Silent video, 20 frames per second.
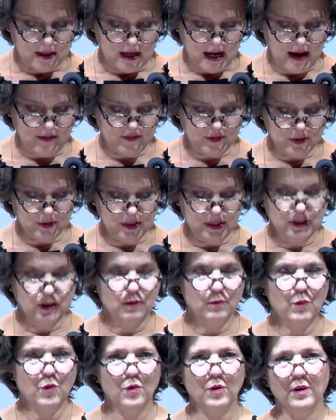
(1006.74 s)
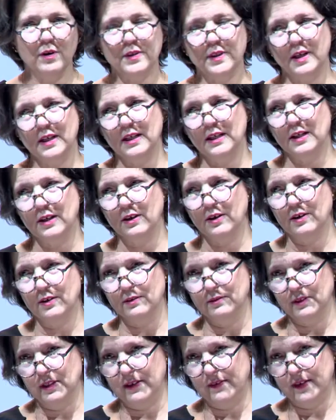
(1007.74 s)
After a little more than a year
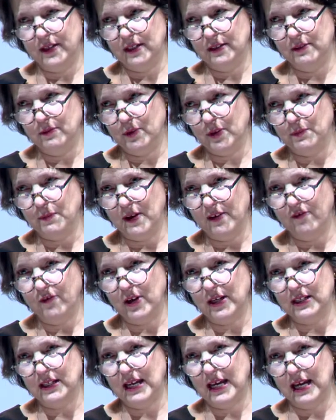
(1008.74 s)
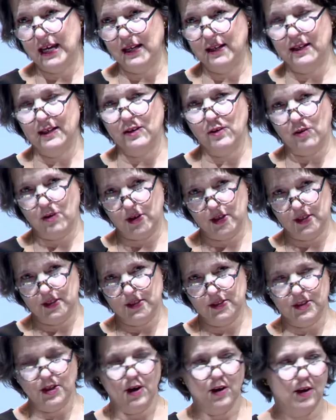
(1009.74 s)
living with my friend Kate in
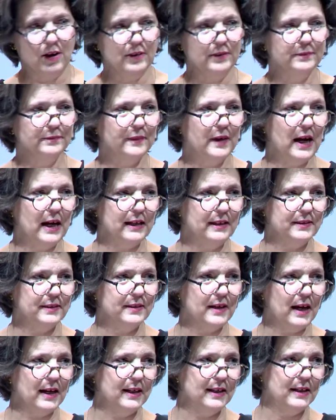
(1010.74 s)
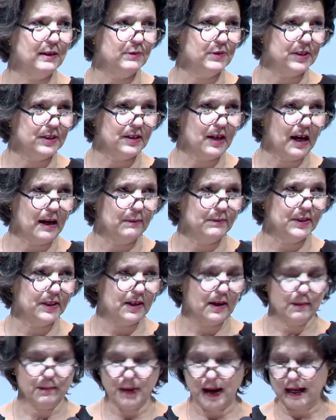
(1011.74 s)
Arkansas, I decided it was time to
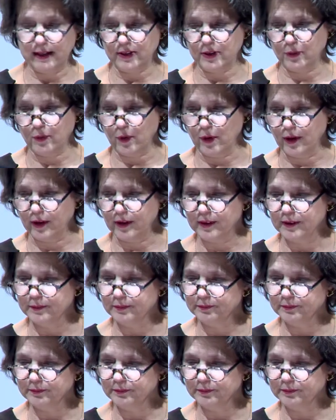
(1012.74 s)
come back to work.